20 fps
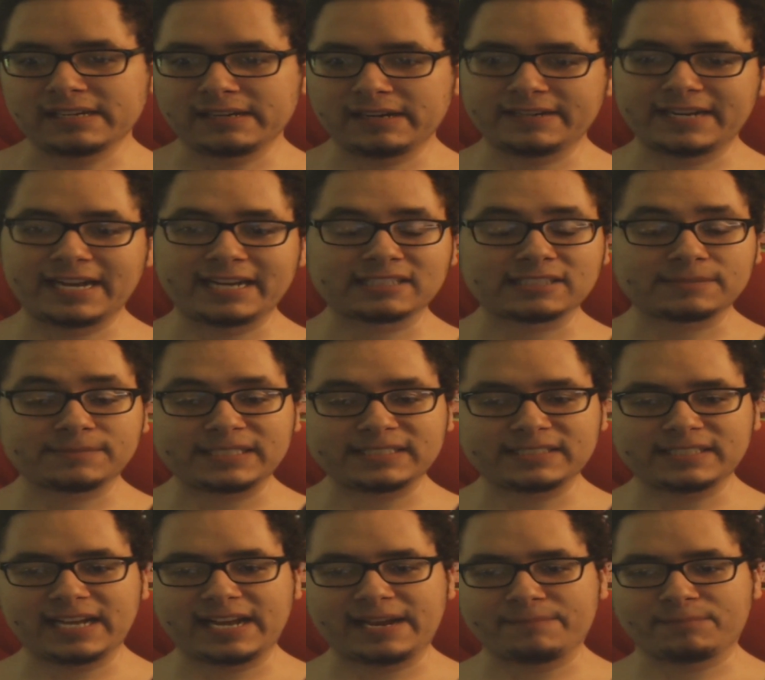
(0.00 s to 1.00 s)

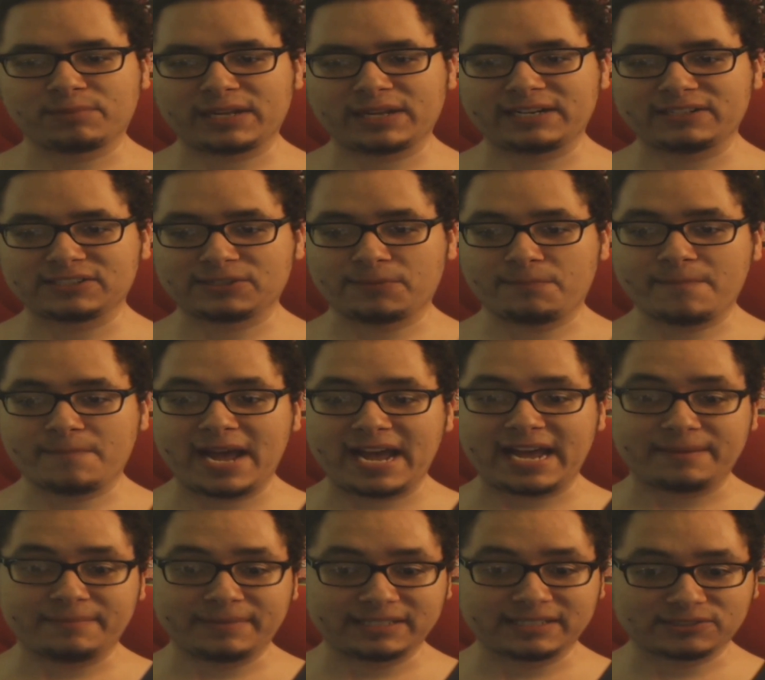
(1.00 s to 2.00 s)
announcement, and players are
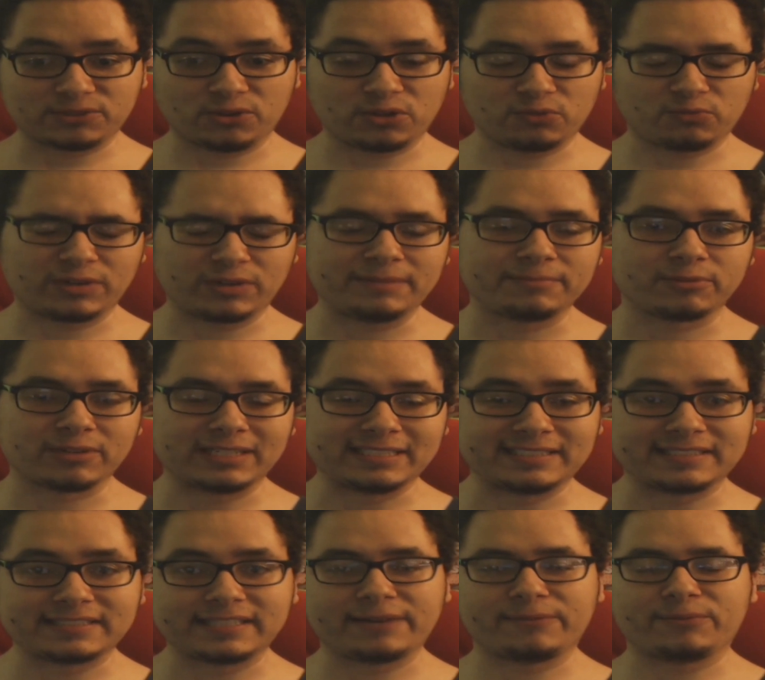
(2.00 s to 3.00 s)
mad because all the
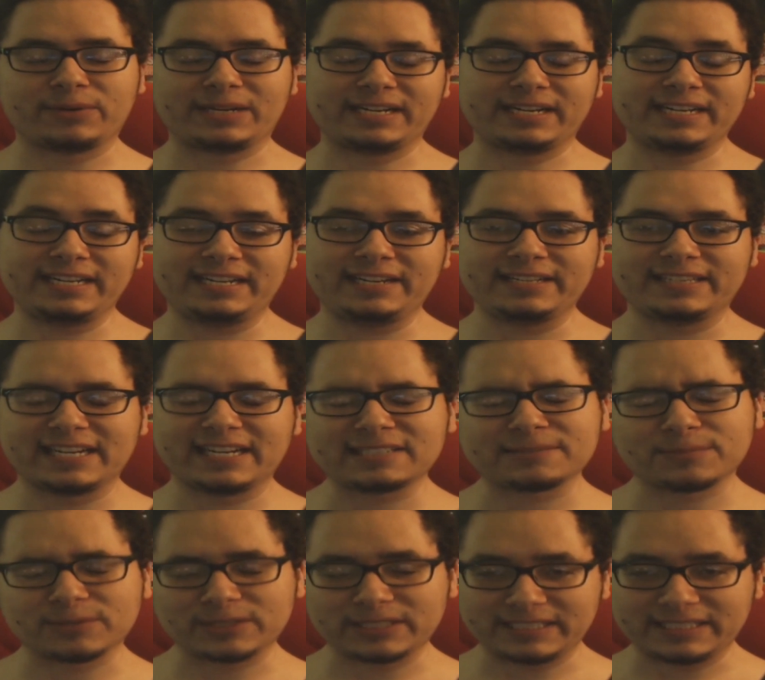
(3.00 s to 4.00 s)
reprints that we
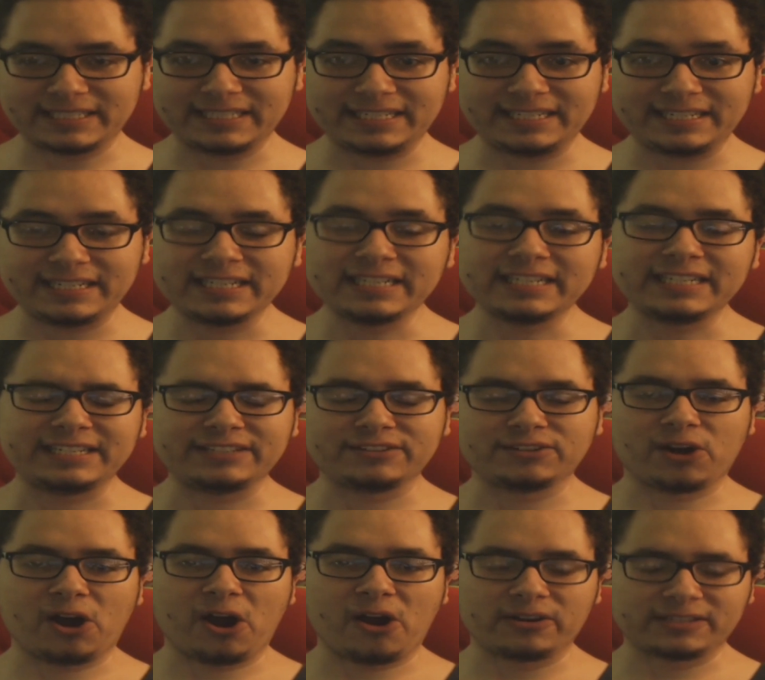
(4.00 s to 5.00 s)
desperately need
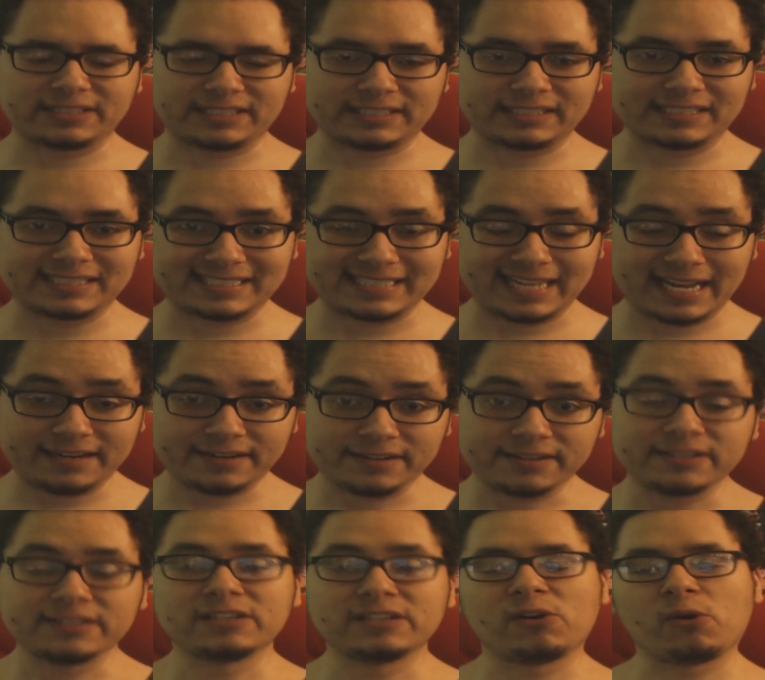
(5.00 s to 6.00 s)
either aren't in the set,
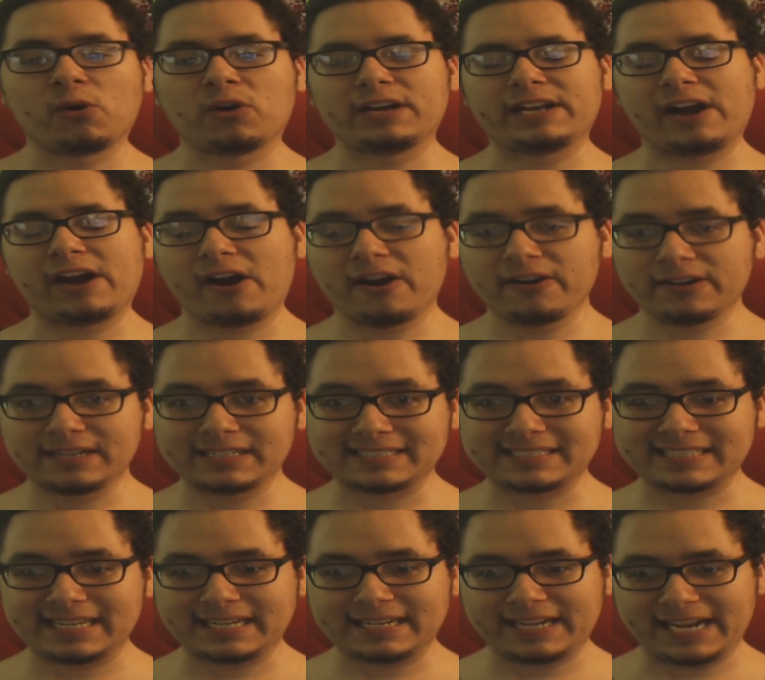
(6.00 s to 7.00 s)
or they are in the
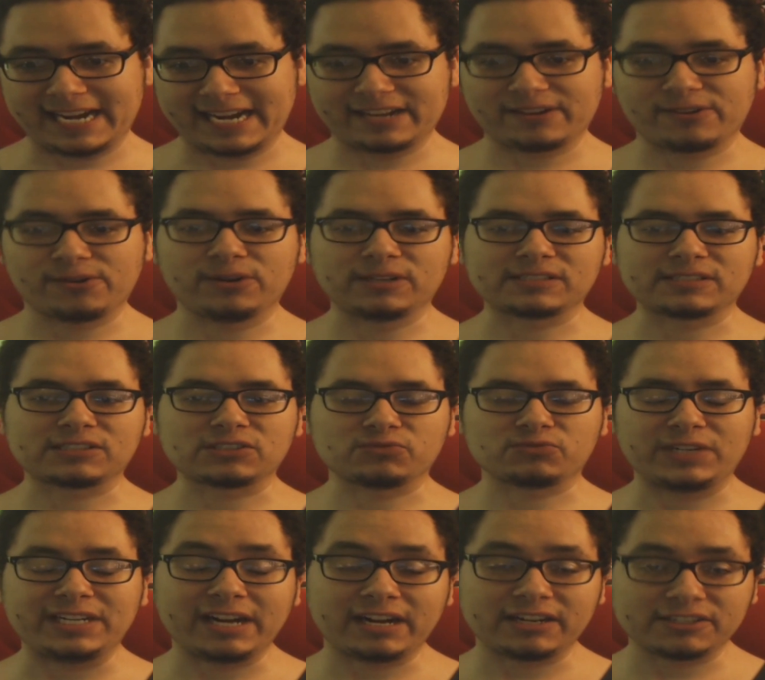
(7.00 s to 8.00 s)
set and it costs
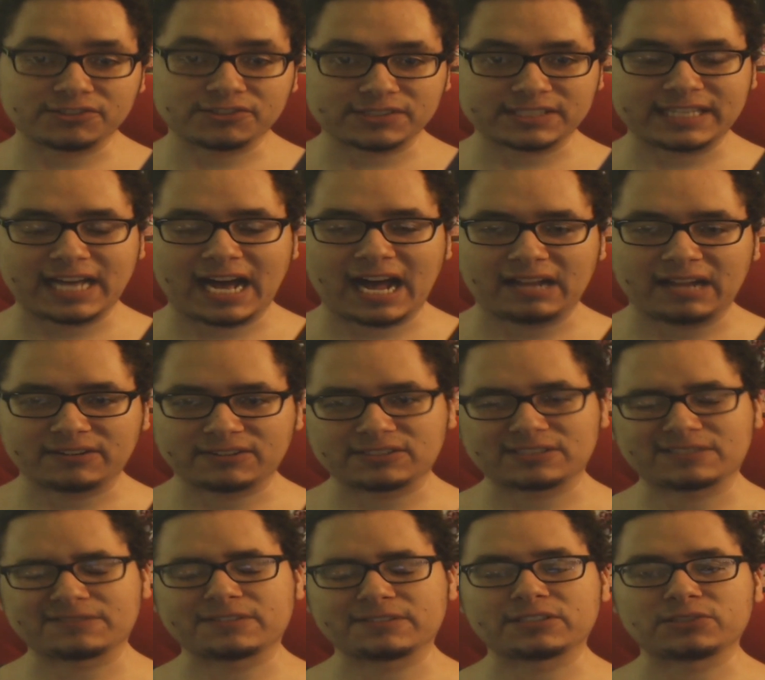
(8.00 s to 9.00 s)
$300
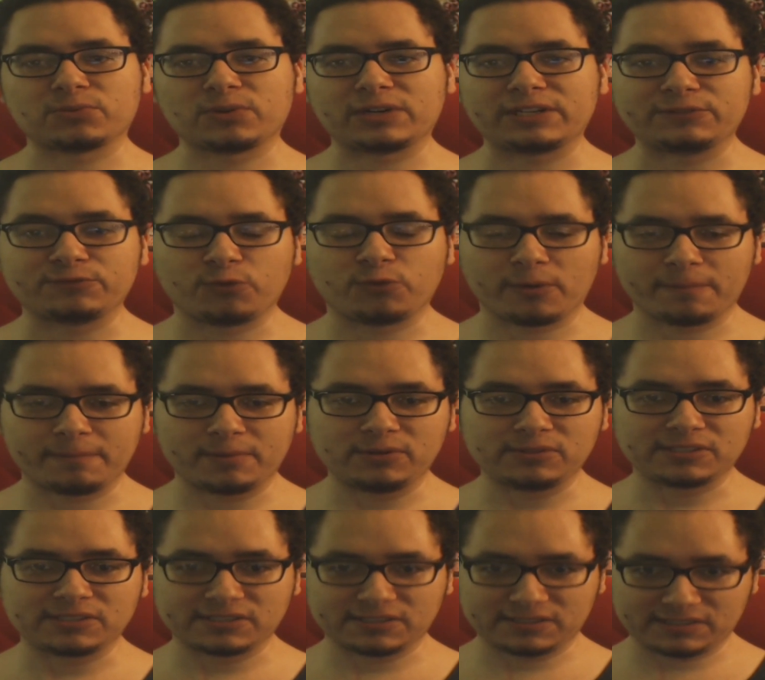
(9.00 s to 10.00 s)
for 24
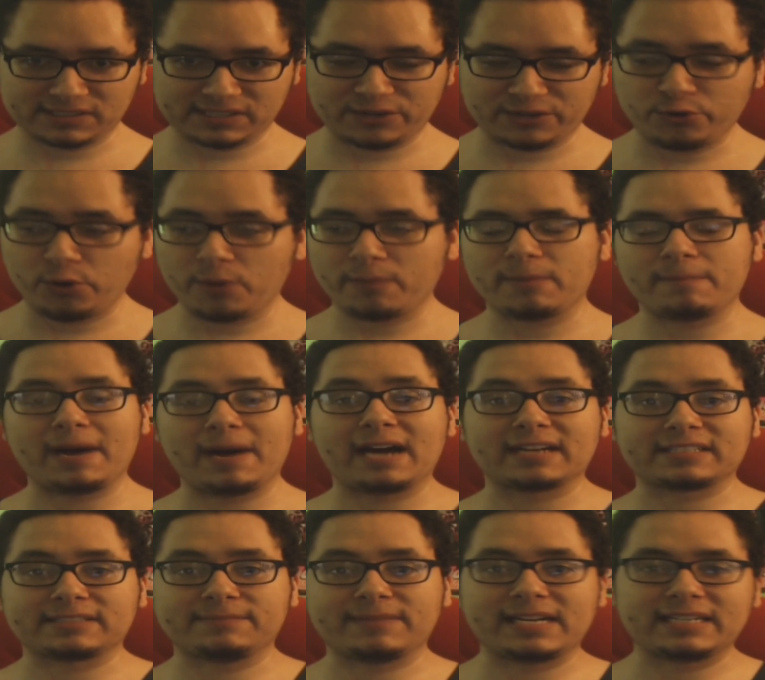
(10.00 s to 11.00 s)
boosters. A normal
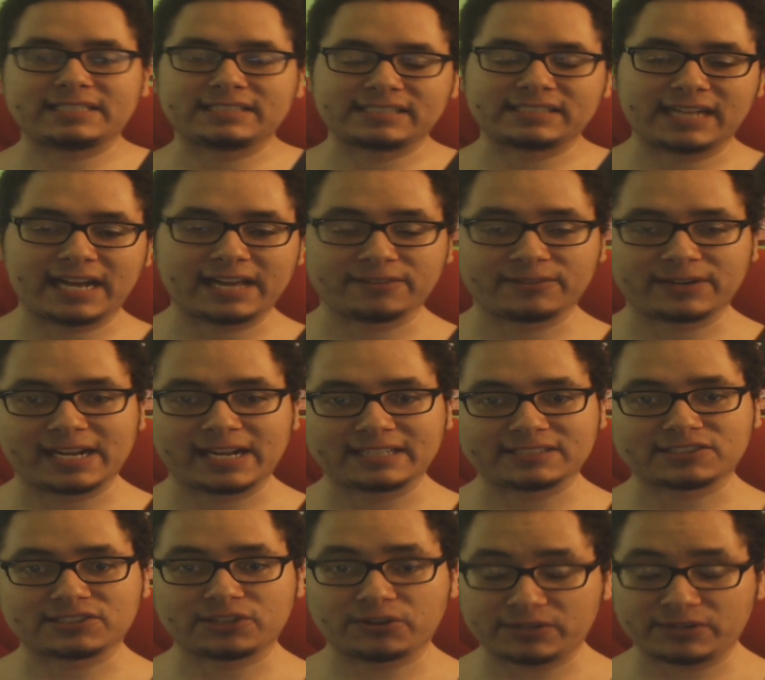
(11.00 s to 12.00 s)
box of Magic Gathering
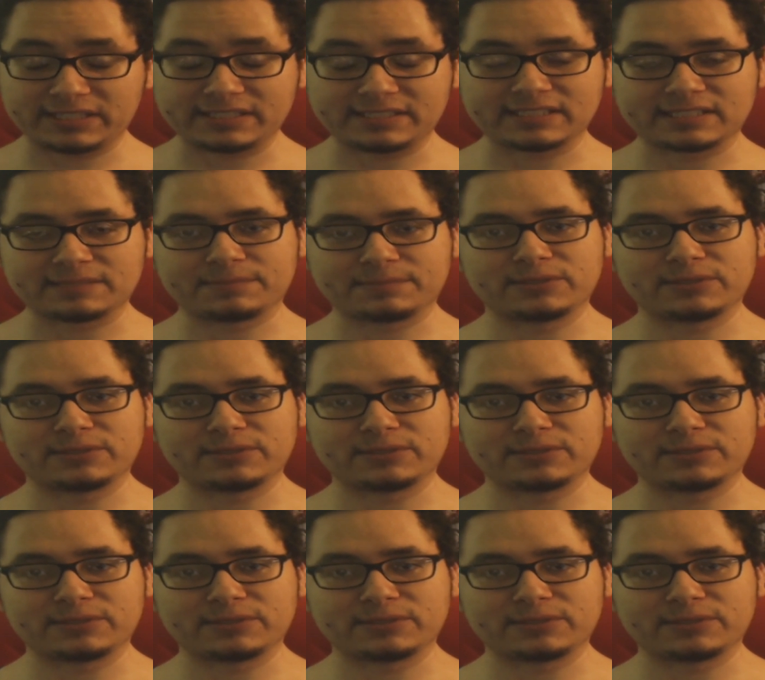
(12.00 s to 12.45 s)
has 36